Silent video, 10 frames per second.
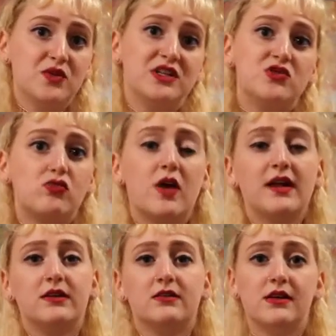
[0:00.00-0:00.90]
which is
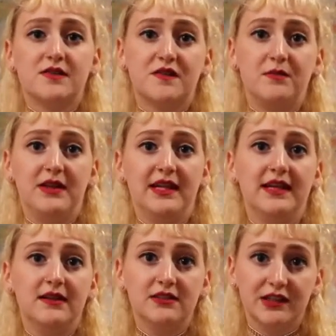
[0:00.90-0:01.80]
right across from
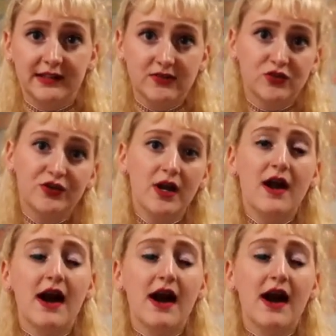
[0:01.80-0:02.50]
Lincoln Cathedral.